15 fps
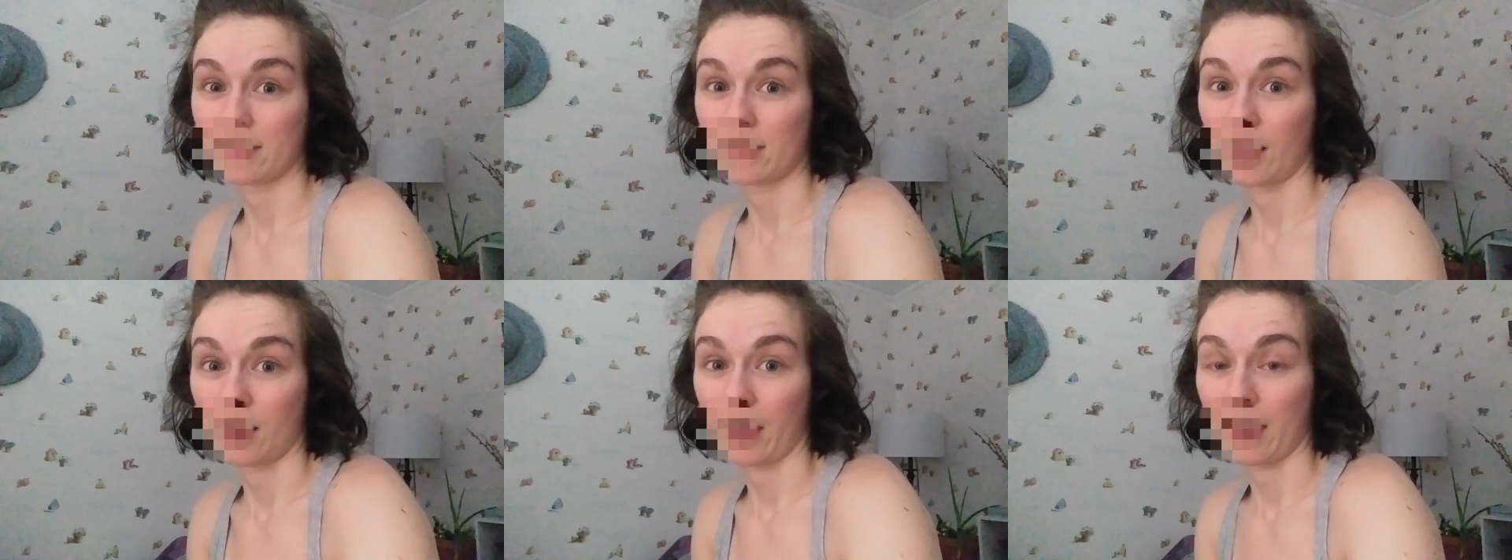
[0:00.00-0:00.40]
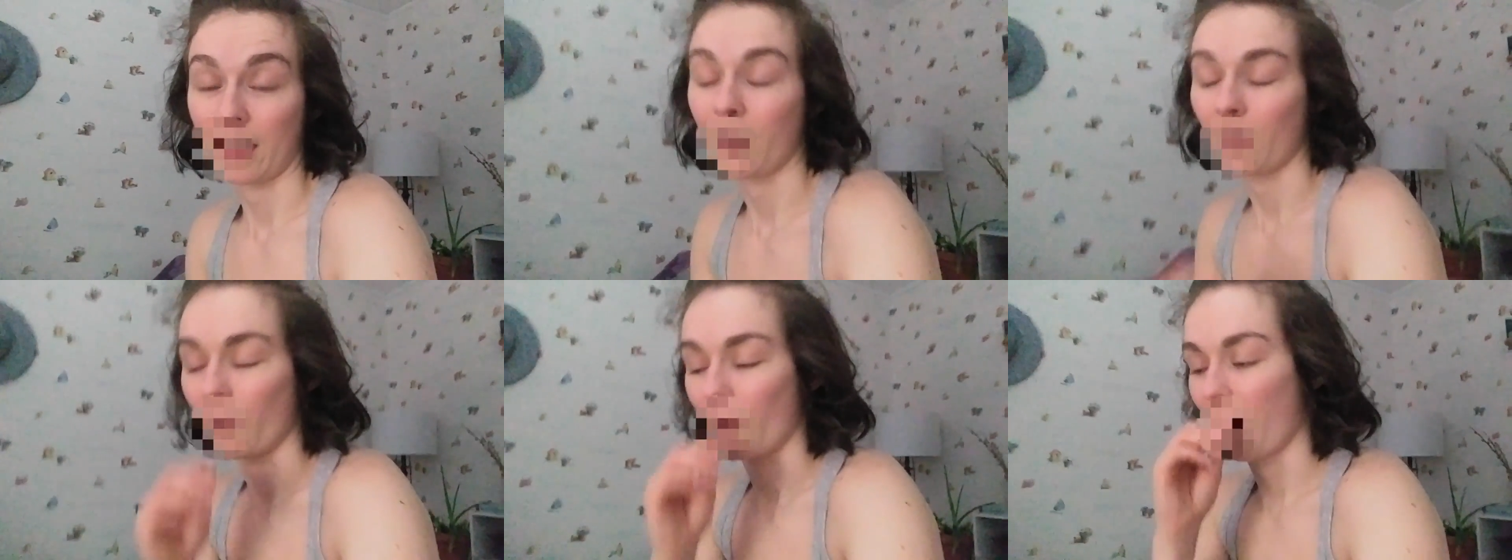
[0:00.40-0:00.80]
vlogging.
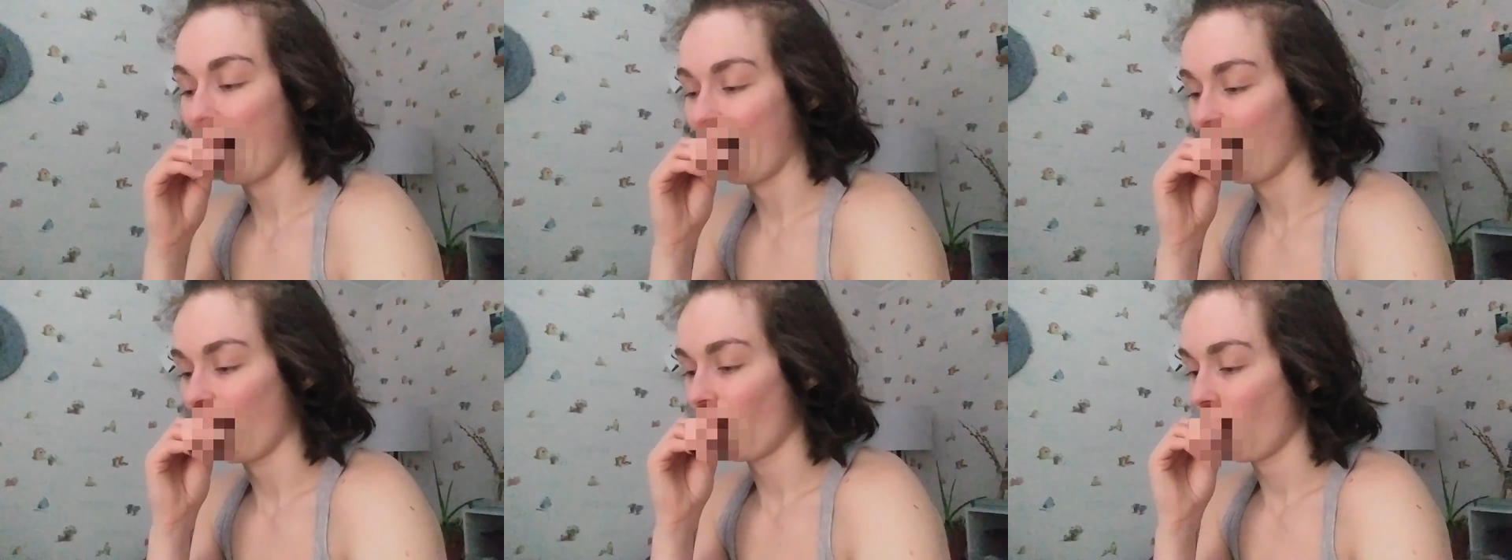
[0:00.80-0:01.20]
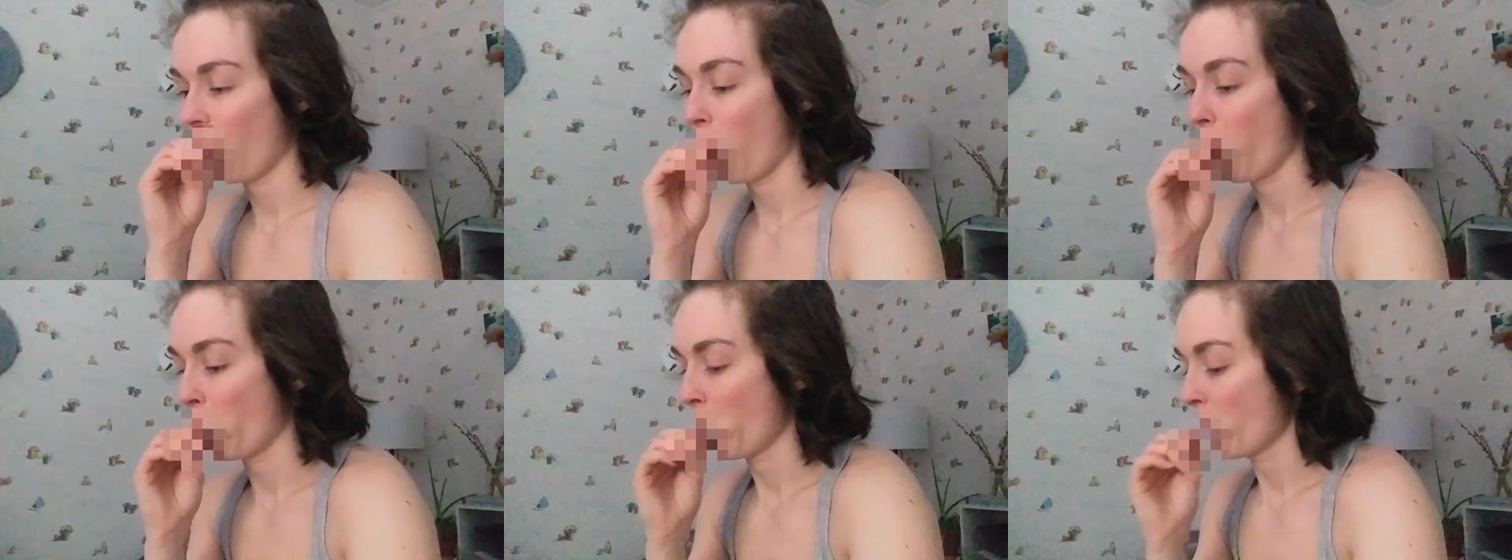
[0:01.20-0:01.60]
Oh, I have.
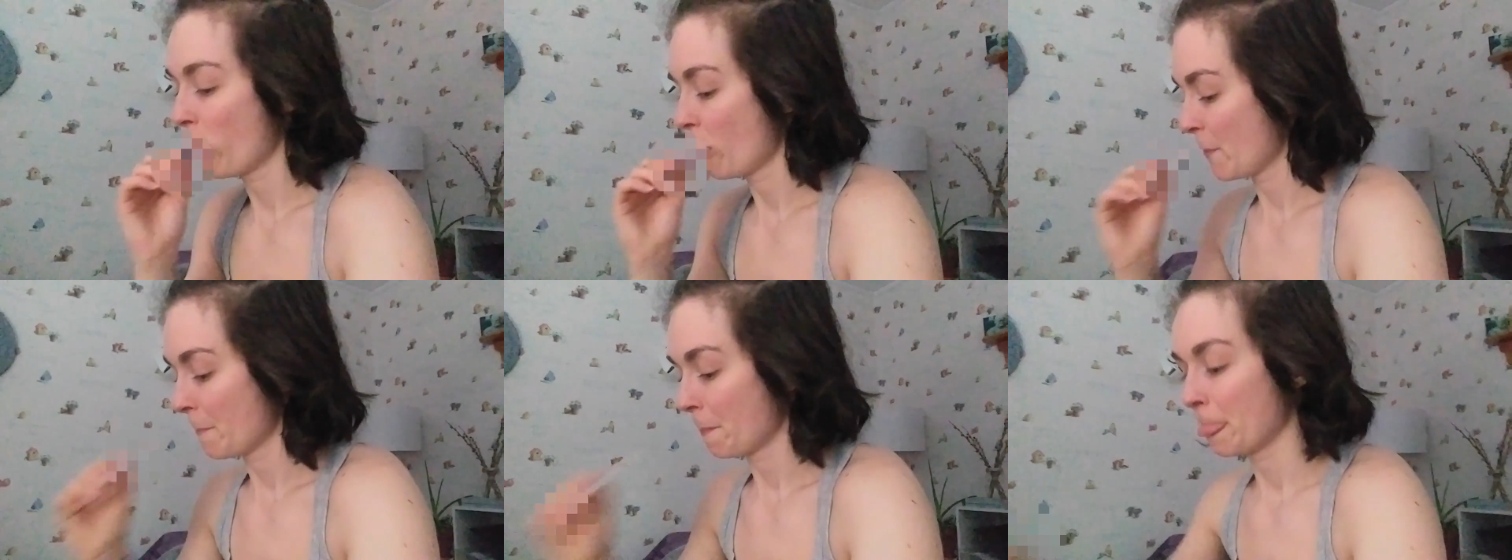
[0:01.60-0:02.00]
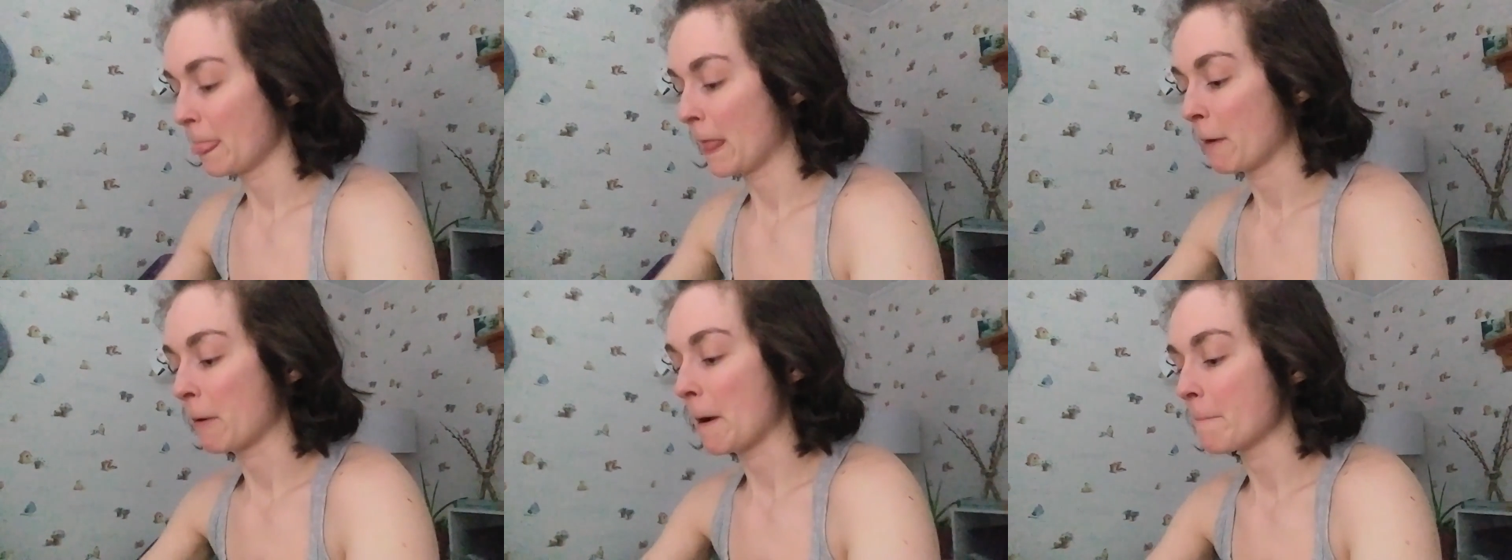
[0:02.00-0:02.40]

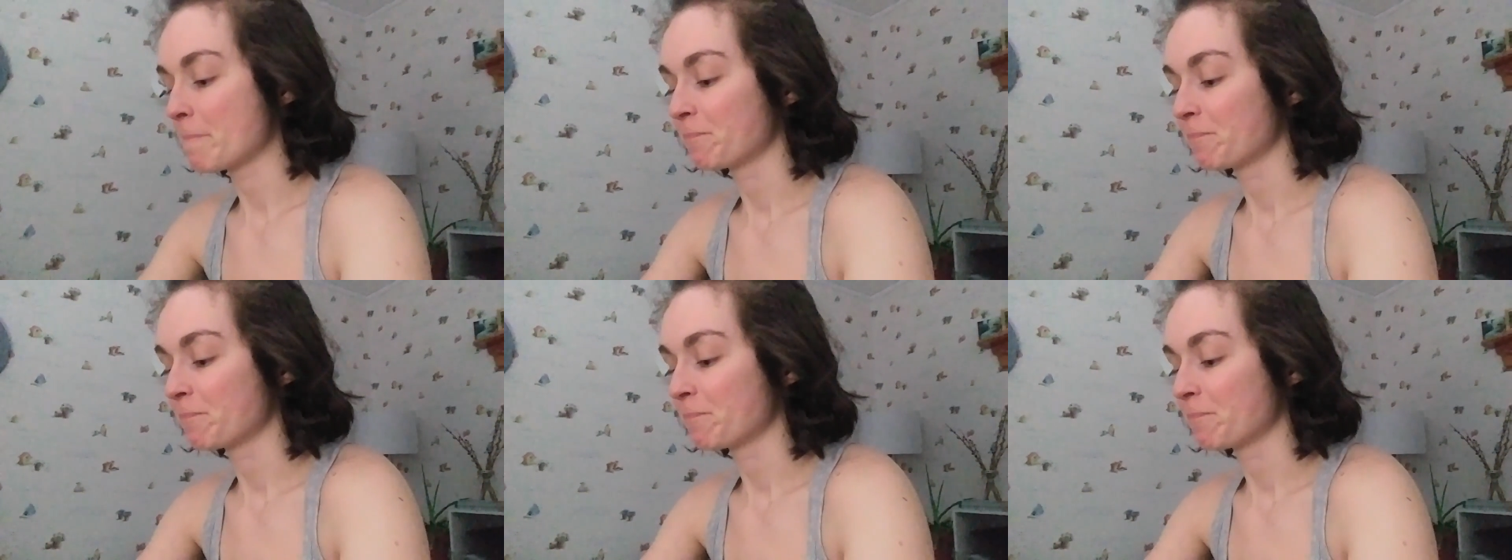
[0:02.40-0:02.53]
There we go.